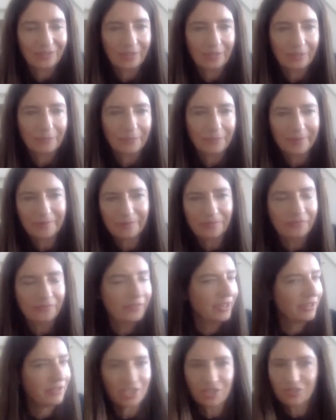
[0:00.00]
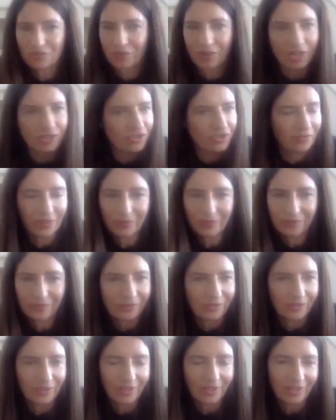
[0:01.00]
it'd be very strange if you were
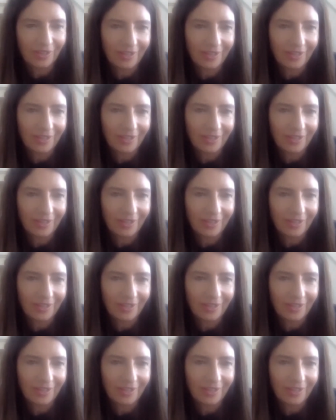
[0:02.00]
on